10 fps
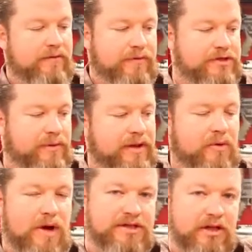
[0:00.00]
For somebody
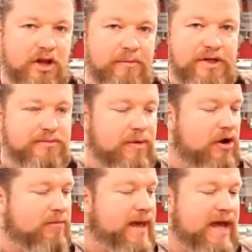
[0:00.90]
that wants a little bit
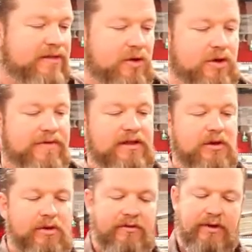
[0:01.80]
smaller bag, the only thing
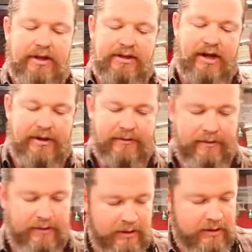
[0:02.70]
that we've really done
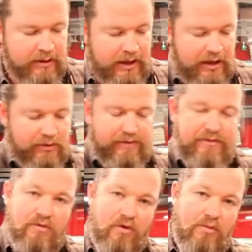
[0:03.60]
is we've
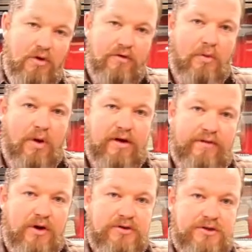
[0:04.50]
removed one of
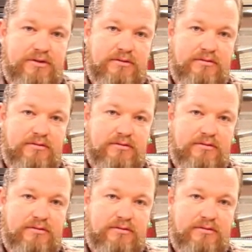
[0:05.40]
those,